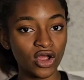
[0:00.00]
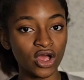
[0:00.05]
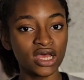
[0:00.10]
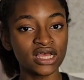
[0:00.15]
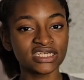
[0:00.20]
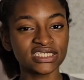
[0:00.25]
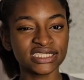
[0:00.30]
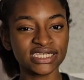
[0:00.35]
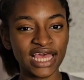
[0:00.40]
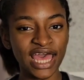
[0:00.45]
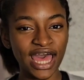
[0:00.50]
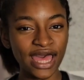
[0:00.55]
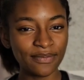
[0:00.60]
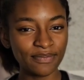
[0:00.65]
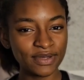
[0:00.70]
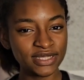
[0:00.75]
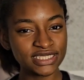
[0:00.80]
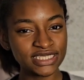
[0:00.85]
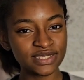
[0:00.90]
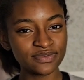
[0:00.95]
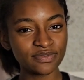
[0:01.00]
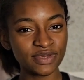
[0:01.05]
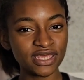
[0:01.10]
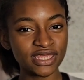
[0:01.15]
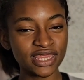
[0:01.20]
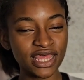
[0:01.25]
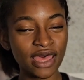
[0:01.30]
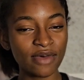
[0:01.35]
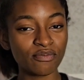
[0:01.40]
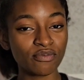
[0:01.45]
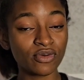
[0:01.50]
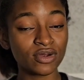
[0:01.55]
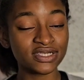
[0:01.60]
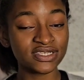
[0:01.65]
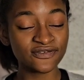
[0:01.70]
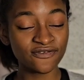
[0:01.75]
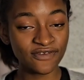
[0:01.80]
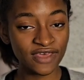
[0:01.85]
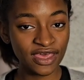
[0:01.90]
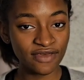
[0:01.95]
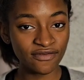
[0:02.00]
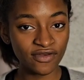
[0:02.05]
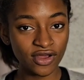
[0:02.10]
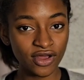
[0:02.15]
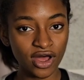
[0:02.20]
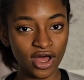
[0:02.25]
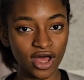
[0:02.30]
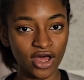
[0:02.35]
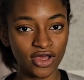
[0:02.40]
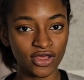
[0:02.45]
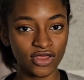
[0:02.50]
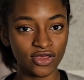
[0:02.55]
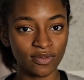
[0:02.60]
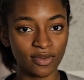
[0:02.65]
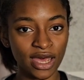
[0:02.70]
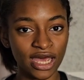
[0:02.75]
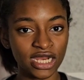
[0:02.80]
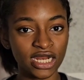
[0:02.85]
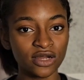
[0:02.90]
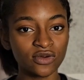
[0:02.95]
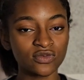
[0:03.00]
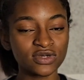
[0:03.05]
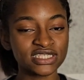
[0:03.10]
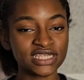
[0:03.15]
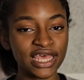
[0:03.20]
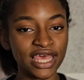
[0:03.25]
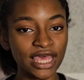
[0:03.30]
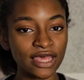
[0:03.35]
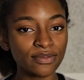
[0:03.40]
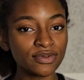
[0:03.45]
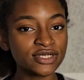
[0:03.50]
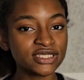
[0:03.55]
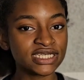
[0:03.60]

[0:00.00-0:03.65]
She happened to be the emperor's favorite concubine and was able to